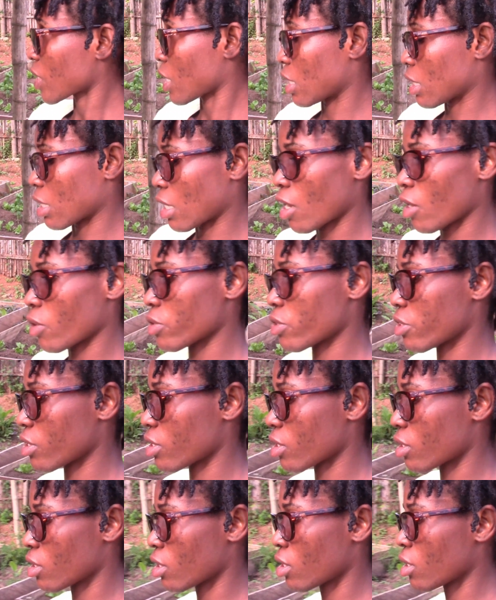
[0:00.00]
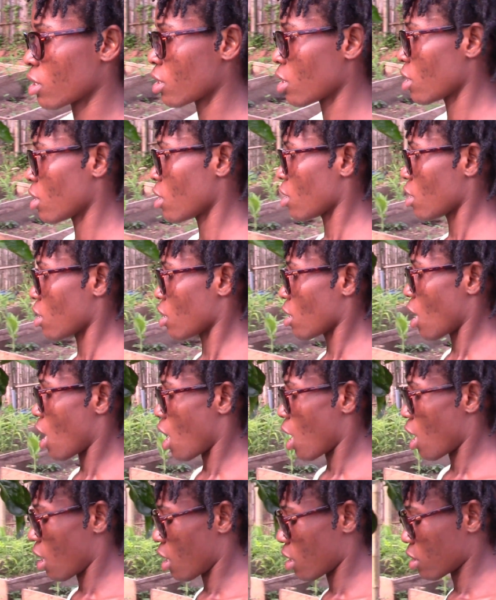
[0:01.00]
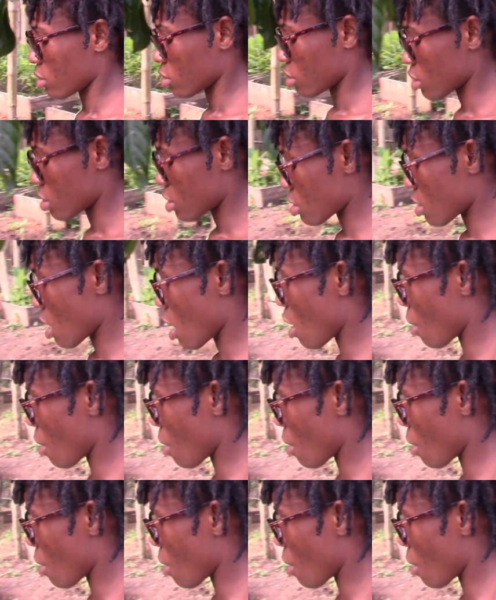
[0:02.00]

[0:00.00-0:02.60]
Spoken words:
healthy. And this is our